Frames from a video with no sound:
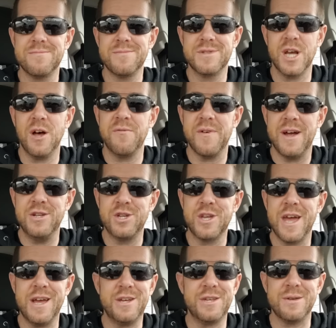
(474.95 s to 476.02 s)

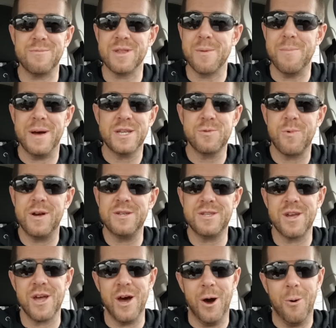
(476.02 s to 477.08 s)
Self-education, one of the best ways
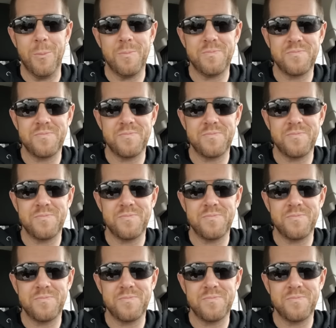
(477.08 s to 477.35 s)
to go.